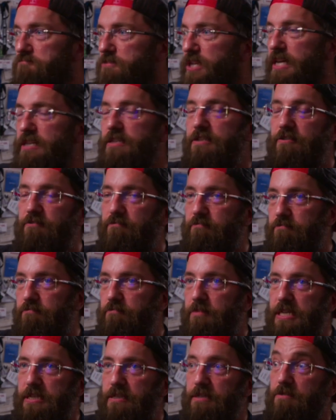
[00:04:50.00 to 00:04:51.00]
tens of
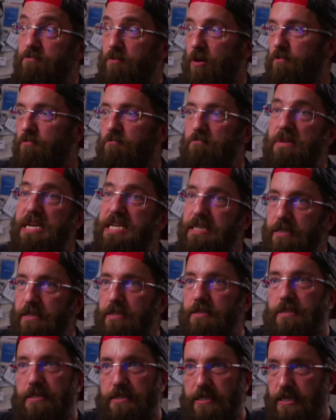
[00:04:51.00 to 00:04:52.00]
meters, well,
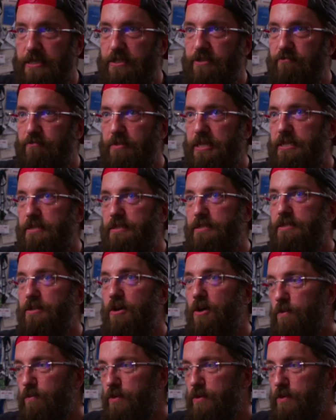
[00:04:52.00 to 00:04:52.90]
meters to tens of meters,